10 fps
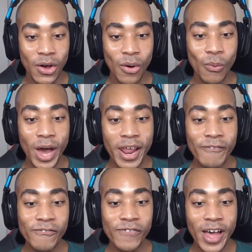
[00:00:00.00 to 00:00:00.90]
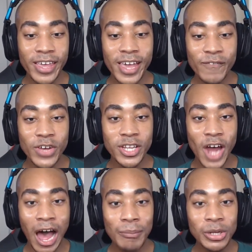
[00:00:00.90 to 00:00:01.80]
What a fucking
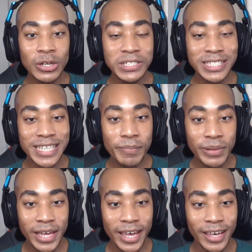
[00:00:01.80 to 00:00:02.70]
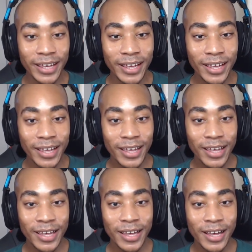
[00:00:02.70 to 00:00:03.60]
phenomenal sibling.
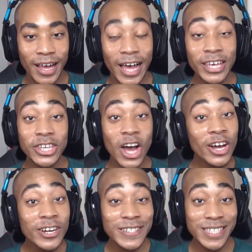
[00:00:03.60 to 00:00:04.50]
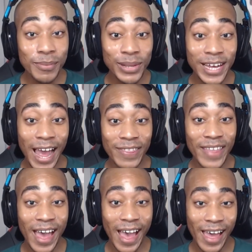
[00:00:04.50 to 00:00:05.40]
A younger sibling at
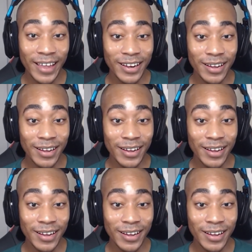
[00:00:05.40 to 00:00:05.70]
that.